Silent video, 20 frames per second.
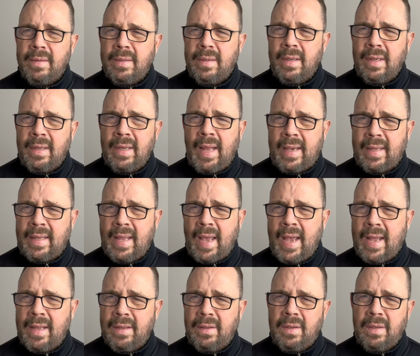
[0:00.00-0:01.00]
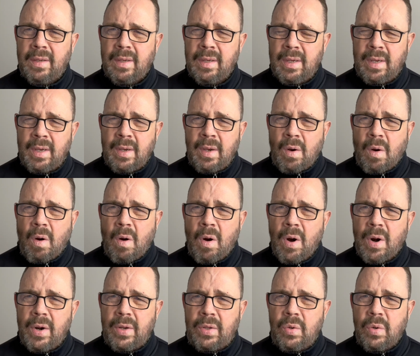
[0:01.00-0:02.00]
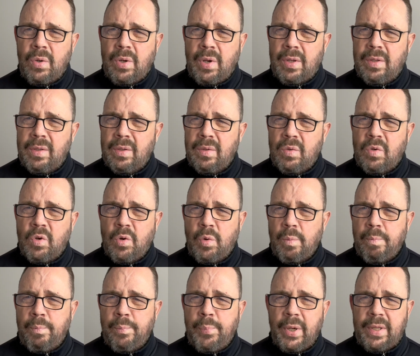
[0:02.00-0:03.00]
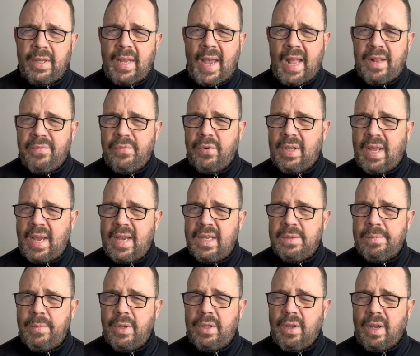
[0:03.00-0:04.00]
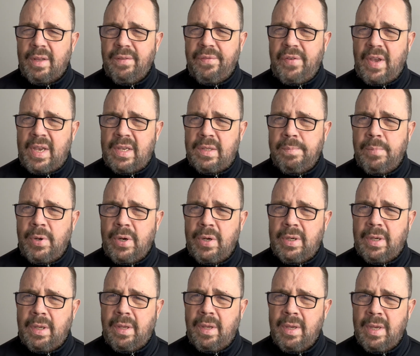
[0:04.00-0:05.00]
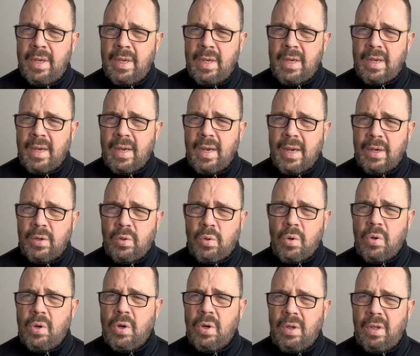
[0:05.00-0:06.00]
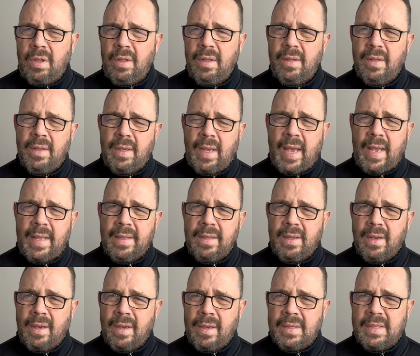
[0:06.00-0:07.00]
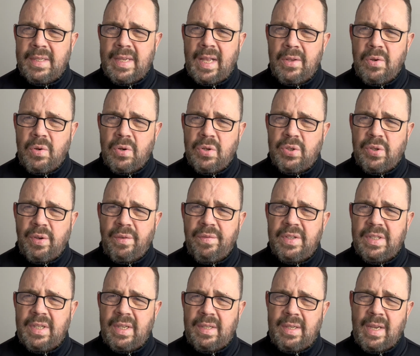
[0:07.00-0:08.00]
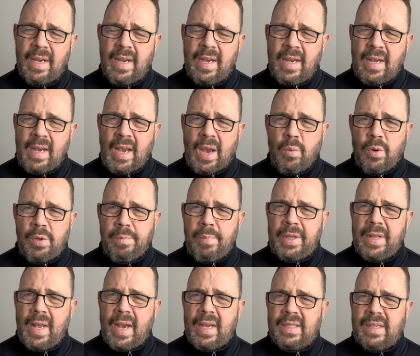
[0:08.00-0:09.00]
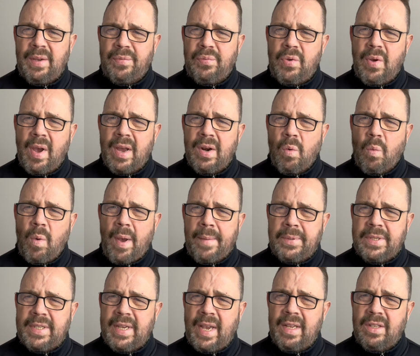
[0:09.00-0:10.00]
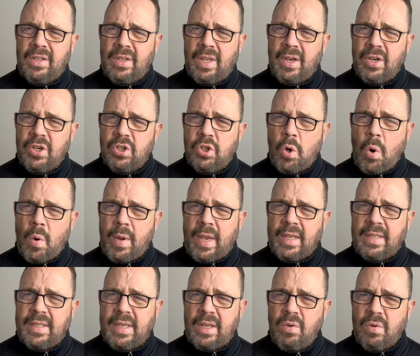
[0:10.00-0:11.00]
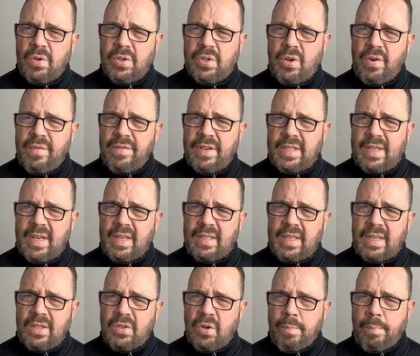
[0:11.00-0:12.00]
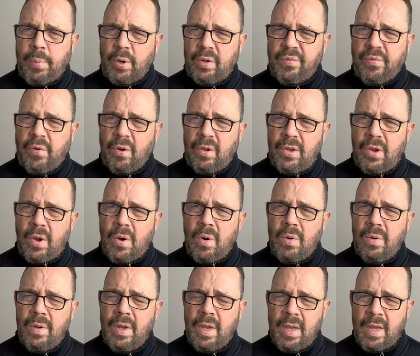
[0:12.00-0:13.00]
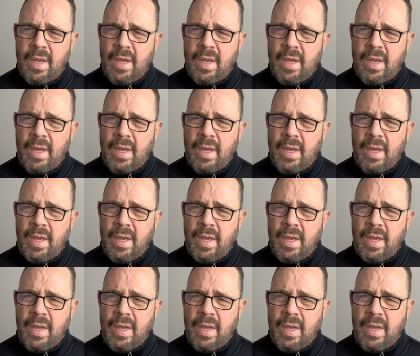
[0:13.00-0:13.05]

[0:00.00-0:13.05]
like that. Or you can put advertisement on Facebook, uh, Google, and uh, sell your services. It would be nice if you had a website uh, showcasing your services, either portfolio